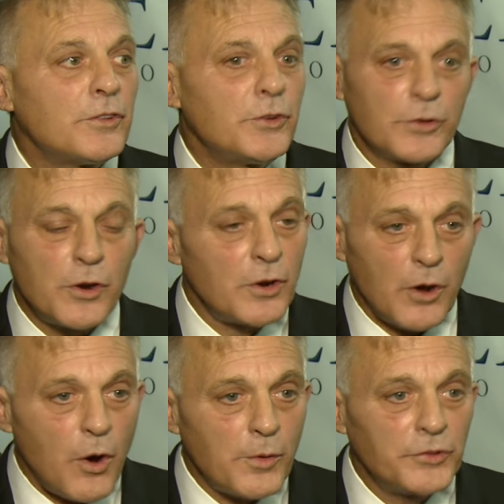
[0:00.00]
you're going
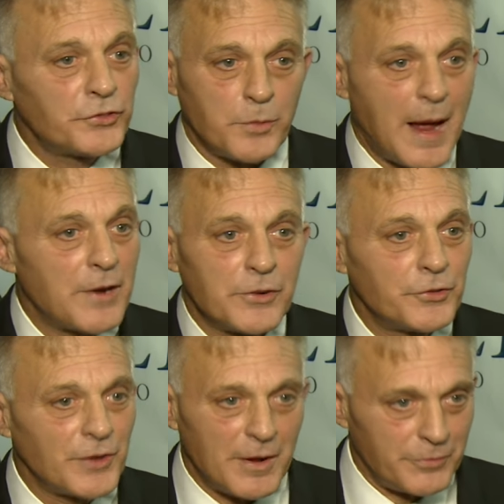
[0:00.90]
to always surround
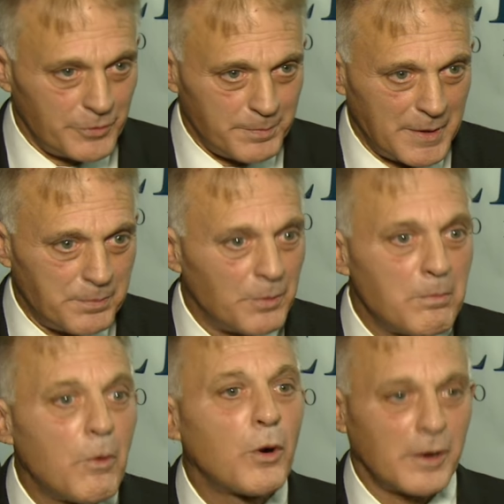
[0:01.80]
yourself with people
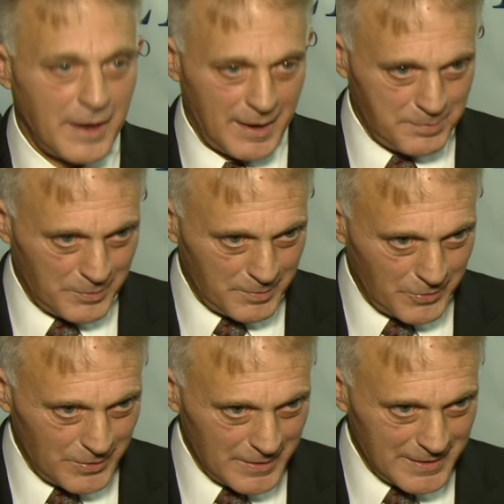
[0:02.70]
more
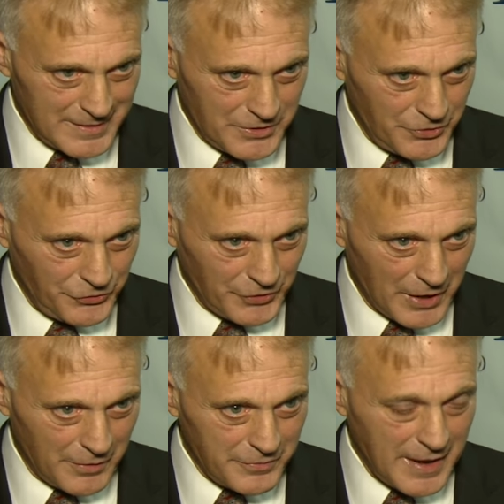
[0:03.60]
capable than
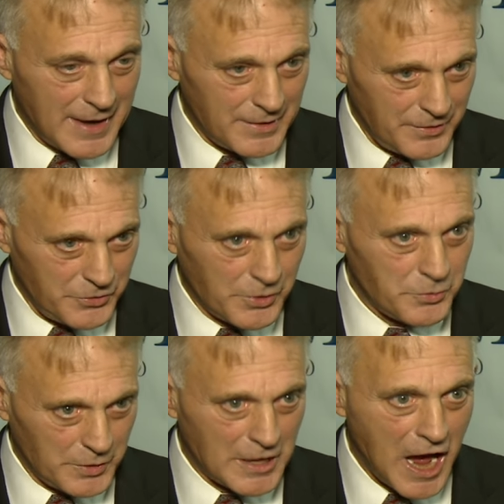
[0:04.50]
yourself, and you
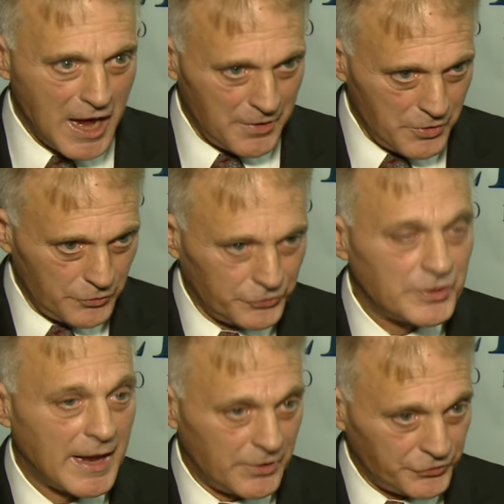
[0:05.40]
can rely on those
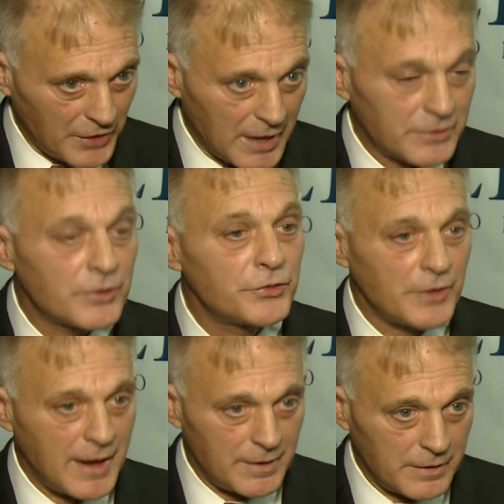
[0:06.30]
data
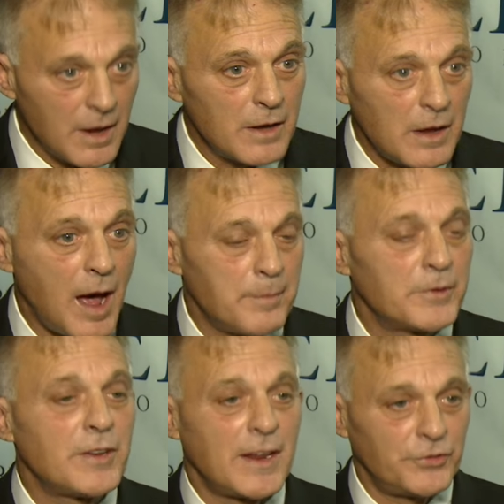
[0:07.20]
scientists and
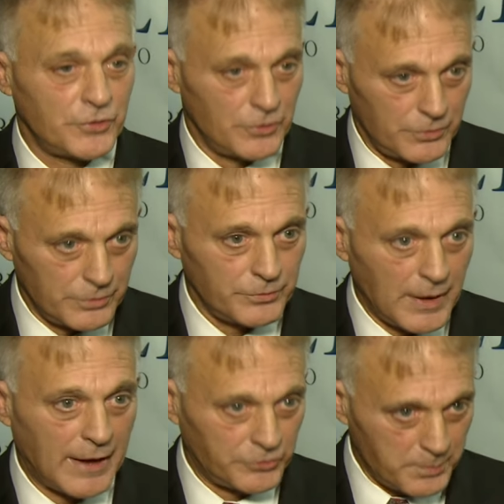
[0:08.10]
computational
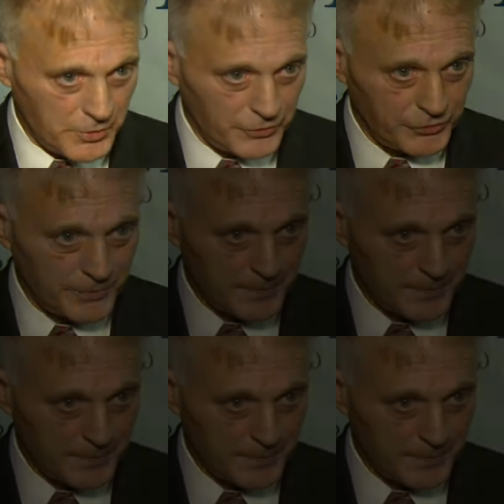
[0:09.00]
experts.